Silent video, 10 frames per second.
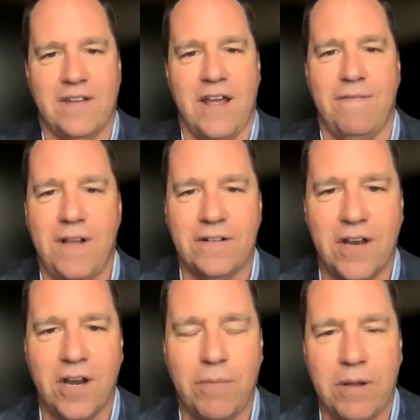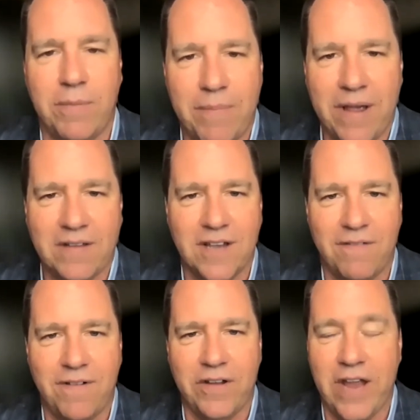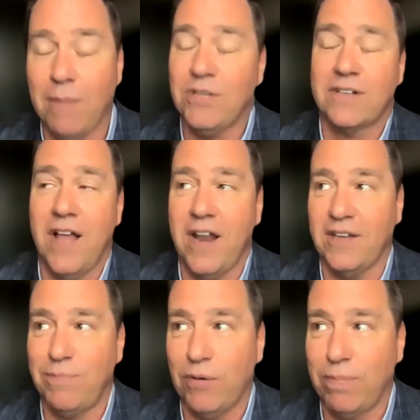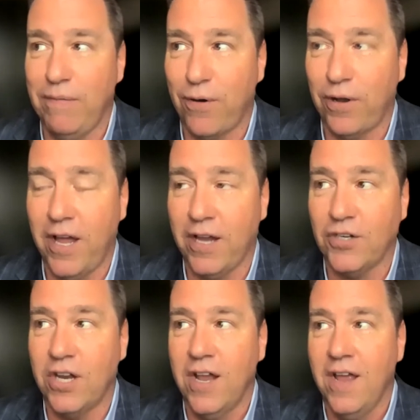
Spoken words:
And I felt terrible about myself all day. I'm just glad I spoke before lunch,